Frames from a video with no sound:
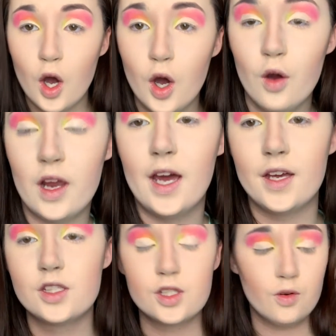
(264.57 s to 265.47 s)
Okay,
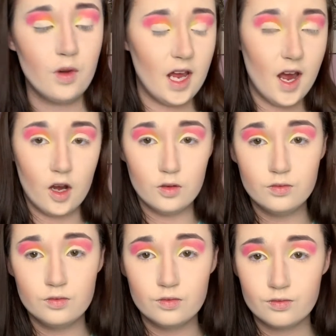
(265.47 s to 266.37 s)
so now
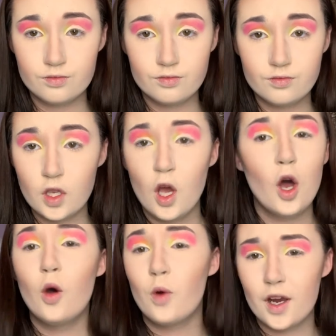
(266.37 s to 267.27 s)

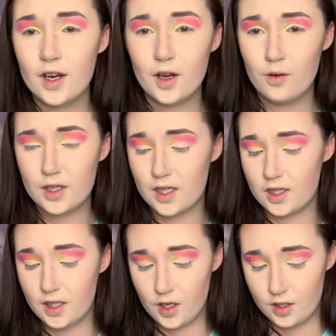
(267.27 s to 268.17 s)
we're gonna go into the
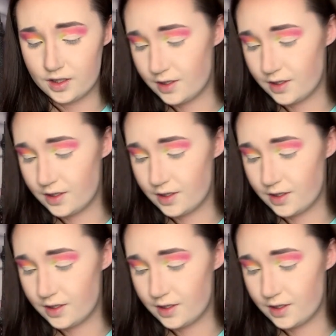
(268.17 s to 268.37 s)
glitters.